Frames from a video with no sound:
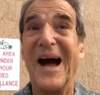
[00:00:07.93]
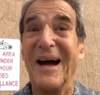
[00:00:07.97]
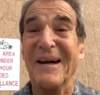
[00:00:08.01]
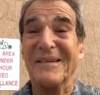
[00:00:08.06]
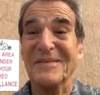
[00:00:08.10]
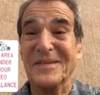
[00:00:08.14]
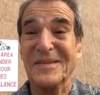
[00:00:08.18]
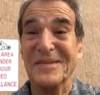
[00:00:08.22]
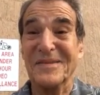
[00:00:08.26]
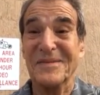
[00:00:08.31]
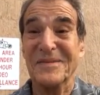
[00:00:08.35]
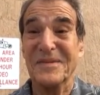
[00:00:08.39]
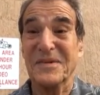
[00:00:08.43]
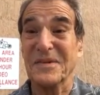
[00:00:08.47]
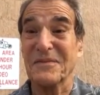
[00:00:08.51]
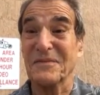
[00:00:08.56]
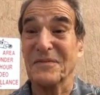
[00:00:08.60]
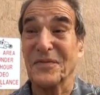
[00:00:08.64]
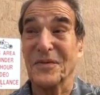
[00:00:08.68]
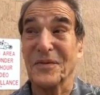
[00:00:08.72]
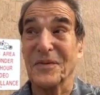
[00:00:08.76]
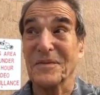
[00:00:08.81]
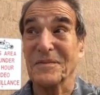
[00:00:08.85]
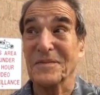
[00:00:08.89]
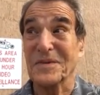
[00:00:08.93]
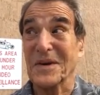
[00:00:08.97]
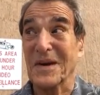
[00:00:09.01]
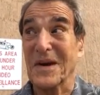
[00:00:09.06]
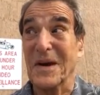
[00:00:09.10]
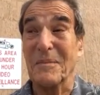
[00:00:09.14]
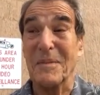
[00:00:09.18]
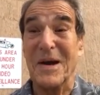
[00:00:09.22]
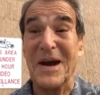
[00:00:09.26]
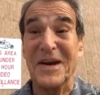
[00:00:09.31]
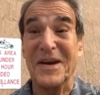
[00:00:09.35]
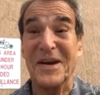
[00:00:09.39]
Uh, to, to, to
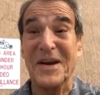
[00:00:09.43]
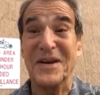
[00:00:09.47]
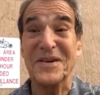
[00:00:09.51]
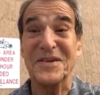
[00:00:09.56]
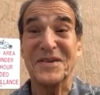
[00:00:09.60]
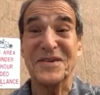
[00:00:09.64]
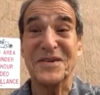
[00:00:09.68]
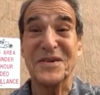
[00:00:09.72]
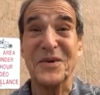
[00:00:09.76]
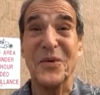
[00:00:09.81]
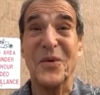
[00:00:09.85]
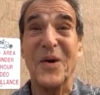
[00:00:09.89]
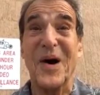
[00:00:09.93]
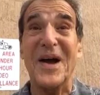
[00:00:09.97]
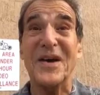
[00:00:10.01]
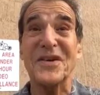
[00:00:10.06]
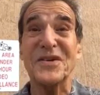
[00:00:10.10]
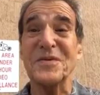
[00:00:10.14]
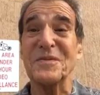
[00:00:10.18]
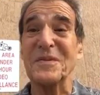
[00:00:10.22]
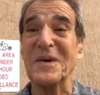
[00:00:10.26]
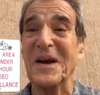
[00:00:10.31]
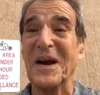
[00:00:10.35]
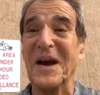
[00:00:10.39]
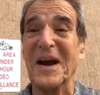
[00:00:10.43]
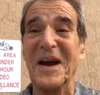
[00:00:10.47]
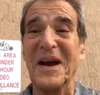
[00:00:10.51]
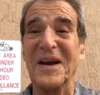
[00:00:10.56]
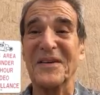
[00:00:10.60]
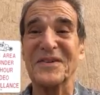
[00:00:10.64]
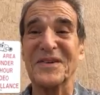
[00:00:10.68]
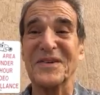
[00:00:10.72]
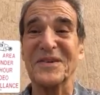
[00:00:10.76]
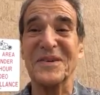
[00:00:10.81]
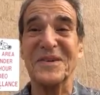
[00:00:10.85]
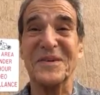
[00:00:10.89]
get my kids to watch me, I
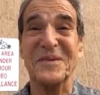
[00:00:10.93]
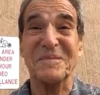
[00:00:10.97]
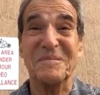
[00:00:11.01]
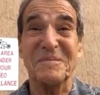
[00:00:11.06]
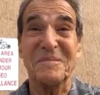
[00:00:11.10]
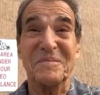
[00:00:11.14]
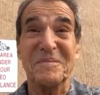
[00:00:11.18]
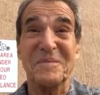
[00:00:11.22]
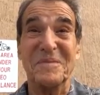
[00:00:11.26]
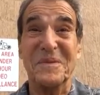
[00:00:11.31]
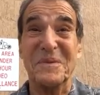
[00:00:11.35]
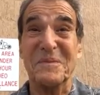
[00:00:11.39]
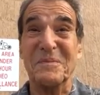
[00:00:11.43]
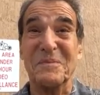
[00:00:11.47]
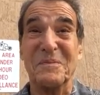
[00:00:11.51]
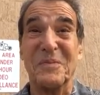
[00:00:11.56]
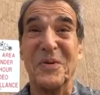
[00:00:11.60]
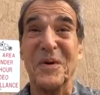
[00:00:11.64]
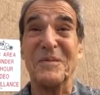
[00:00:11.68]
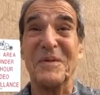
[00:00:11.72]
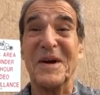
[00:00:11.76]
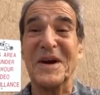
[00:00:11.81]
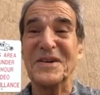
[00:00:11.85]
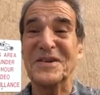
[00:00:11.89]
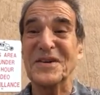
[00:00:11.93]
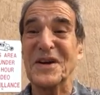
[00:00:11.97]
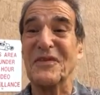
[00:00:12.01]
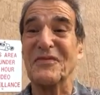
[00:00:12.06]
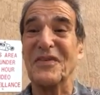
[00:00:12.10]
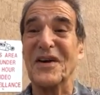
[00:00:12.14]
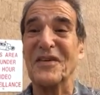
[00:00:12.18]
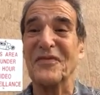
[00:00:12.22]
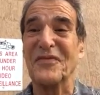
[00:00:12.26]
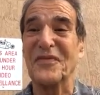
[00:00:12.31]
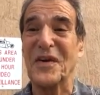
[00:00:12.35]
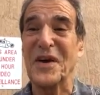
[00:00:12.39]
have to put myself
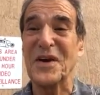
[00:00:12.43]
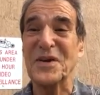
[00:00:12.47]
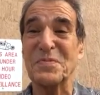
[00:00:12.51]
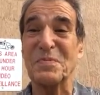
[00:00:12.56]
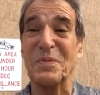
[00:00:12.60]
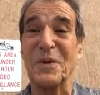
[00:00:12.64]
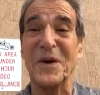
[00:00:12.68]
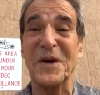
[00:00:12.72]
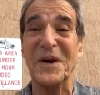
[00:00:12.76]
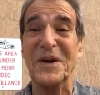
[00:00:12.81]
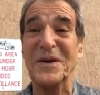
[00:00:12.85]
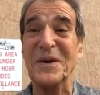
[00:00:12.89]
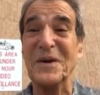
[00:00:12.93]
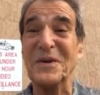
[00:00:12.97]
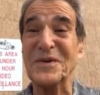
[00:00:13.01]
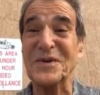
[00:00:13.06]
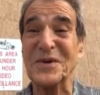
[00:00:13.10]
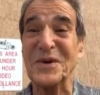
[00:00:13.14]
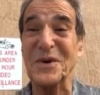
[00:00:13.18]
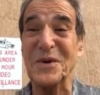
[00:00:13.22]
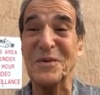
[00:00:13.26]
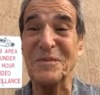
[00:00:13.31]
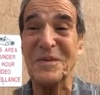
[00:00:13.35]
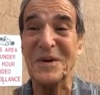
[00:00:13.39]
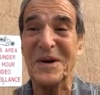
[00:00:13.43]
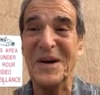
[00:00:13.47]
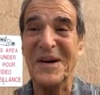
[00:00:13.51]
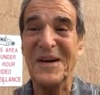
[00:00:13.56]
on Facebook and YouTube.